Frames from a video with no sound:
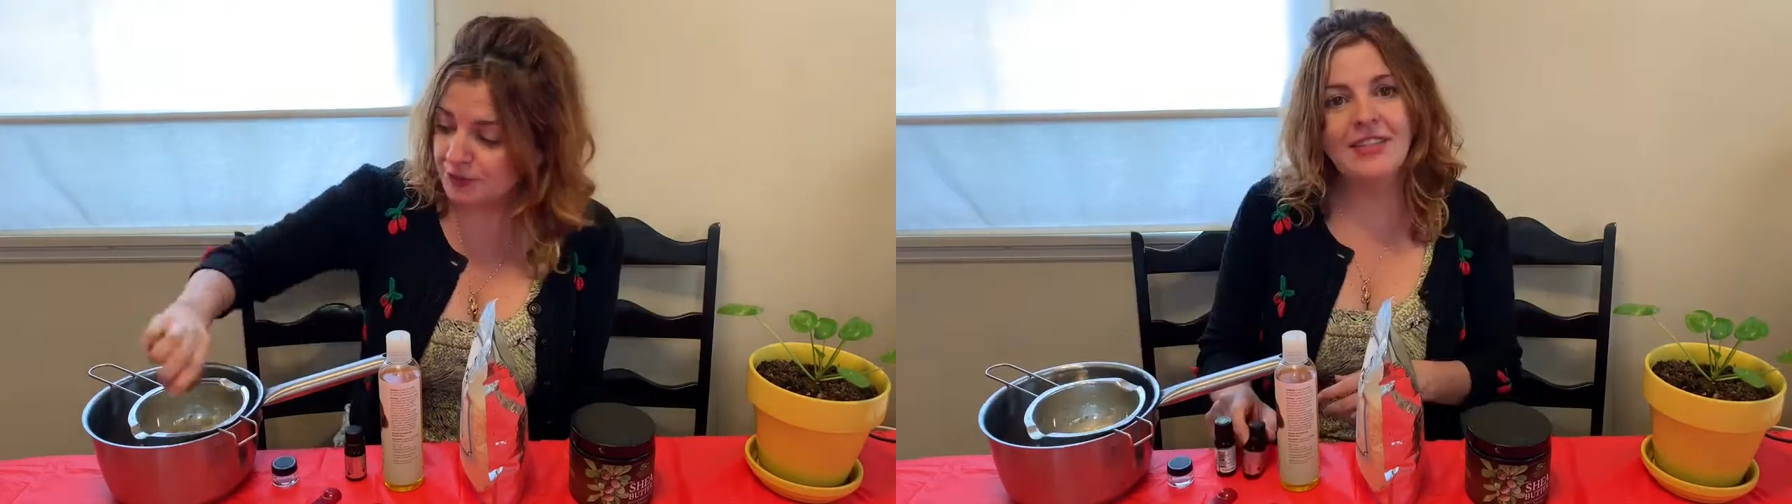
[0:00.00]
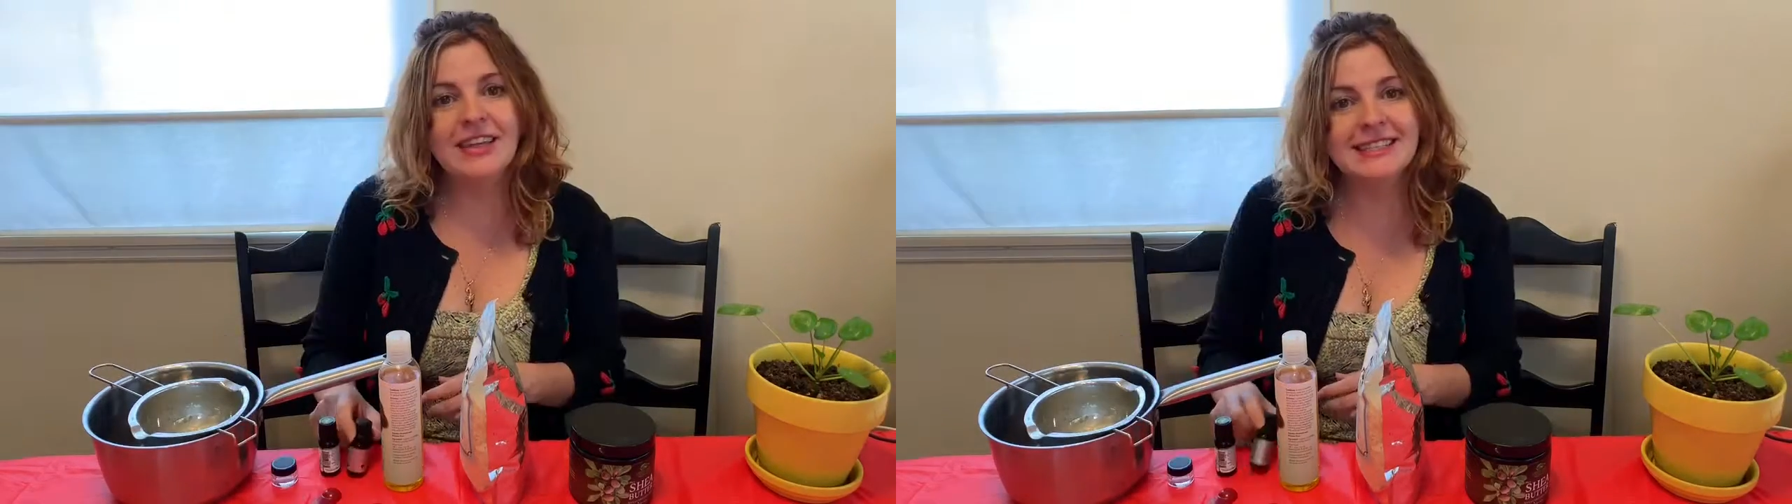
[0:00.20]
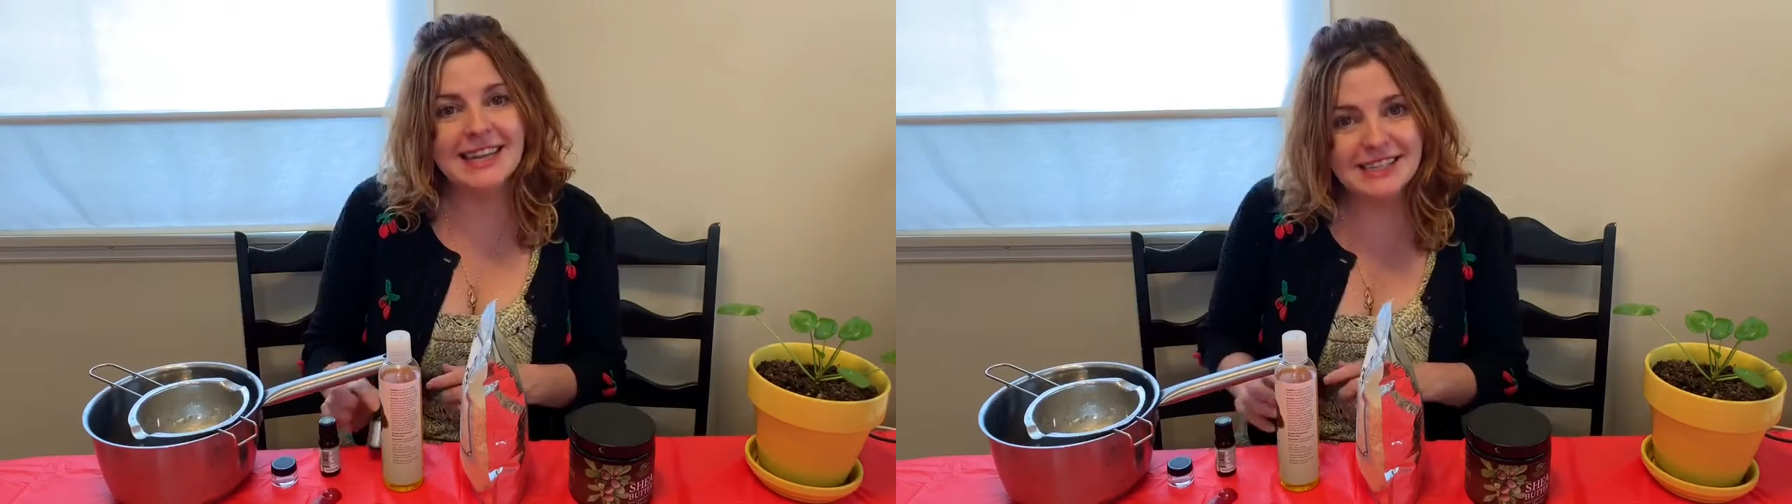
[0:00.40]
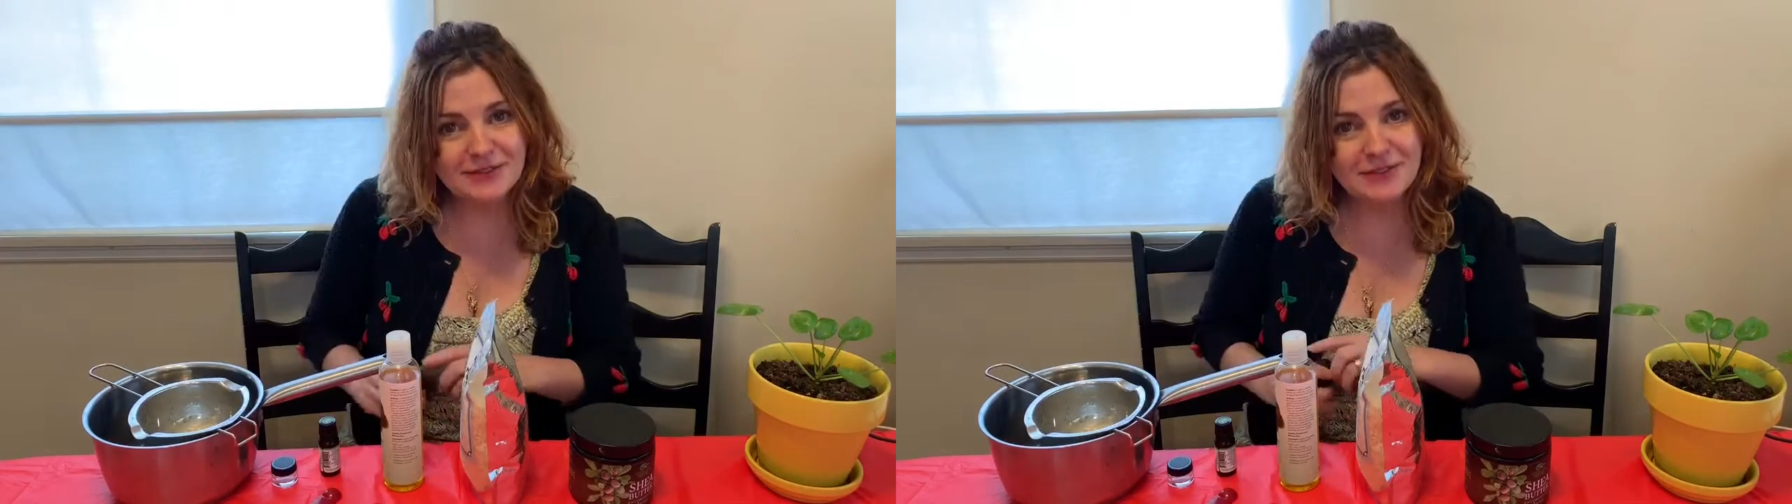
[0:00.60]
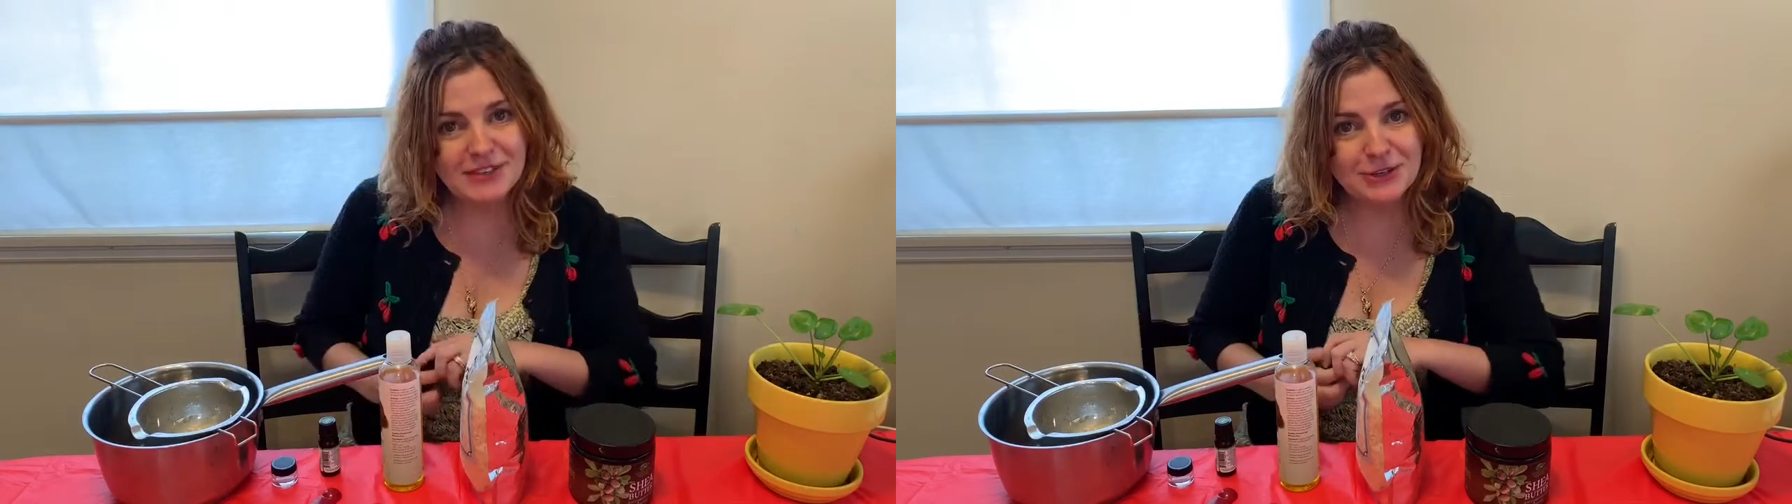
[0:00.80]
and then 10 to
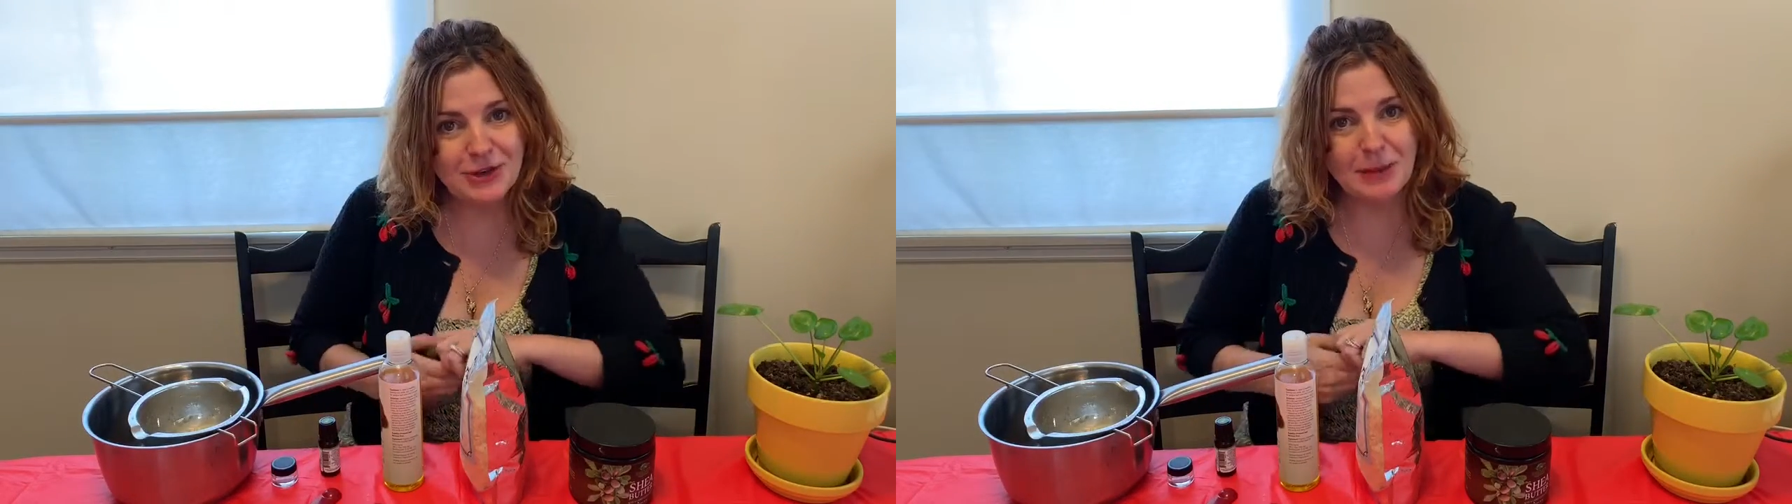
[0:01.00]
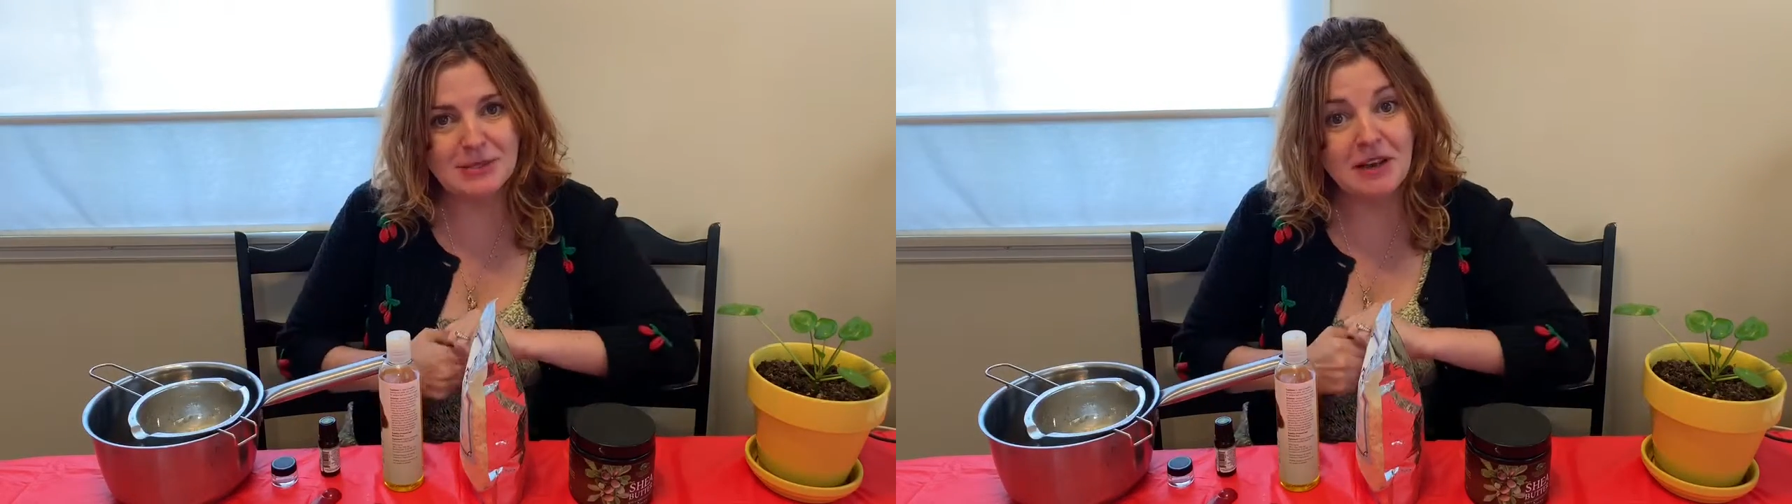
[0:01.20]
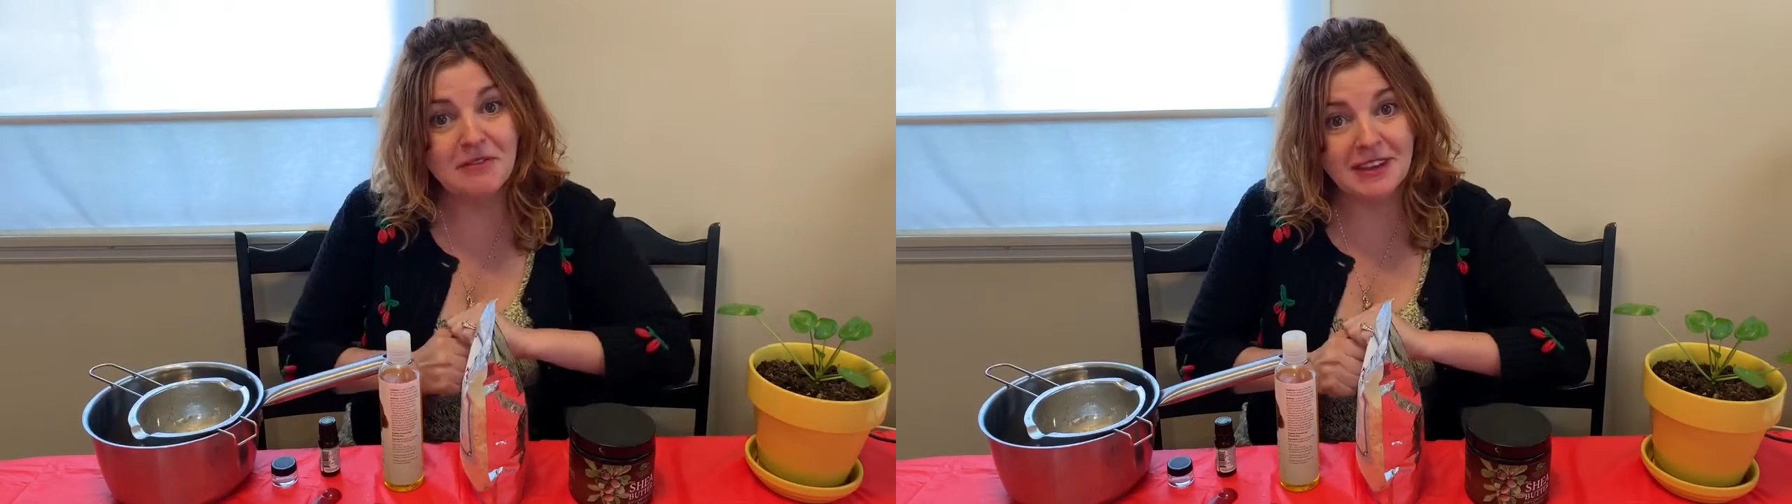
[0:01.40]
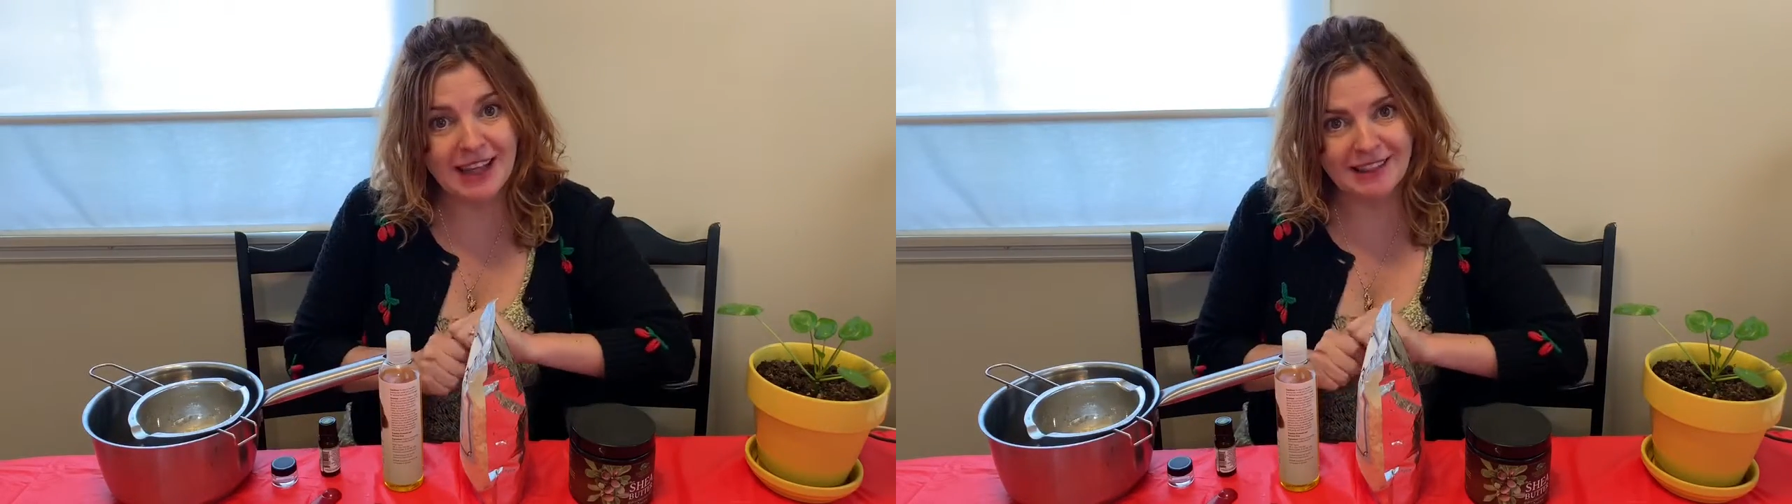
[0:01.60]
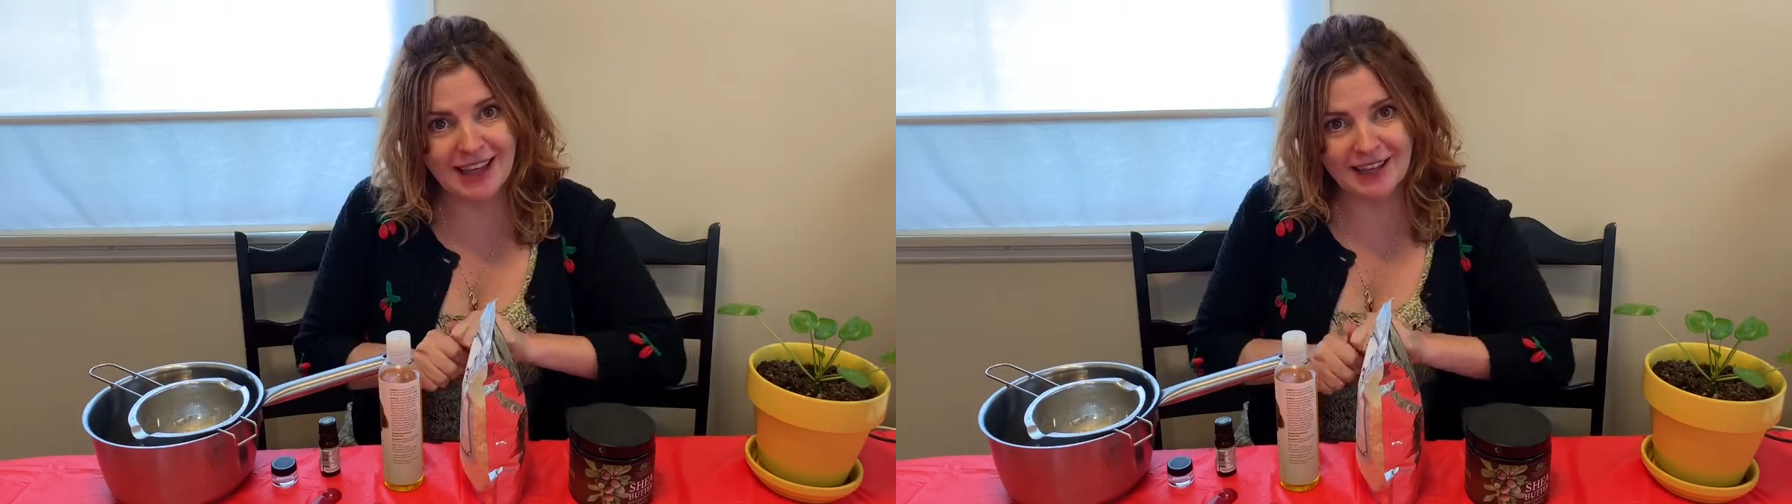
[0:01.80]
15 drops of
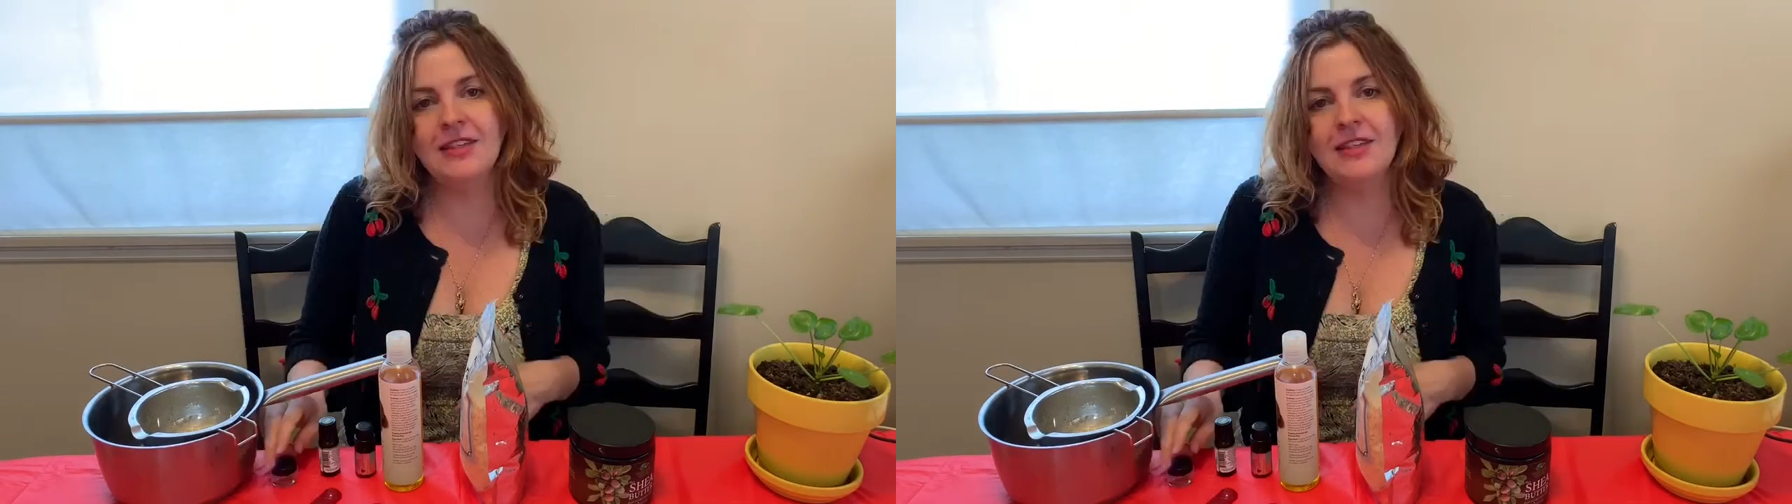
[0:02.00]
vanilla.